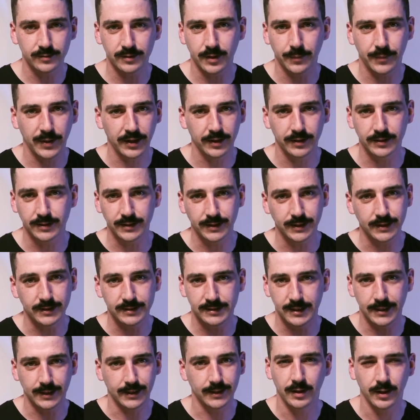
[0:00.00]
apparently
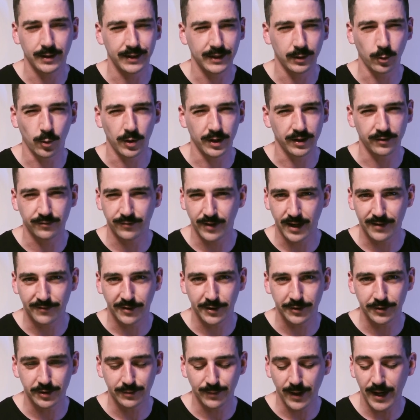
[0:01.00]
is I think 1 in
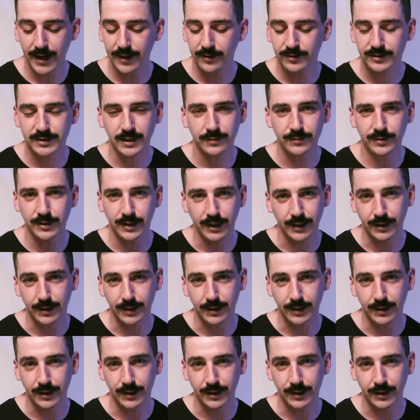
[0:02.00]
500 made or something.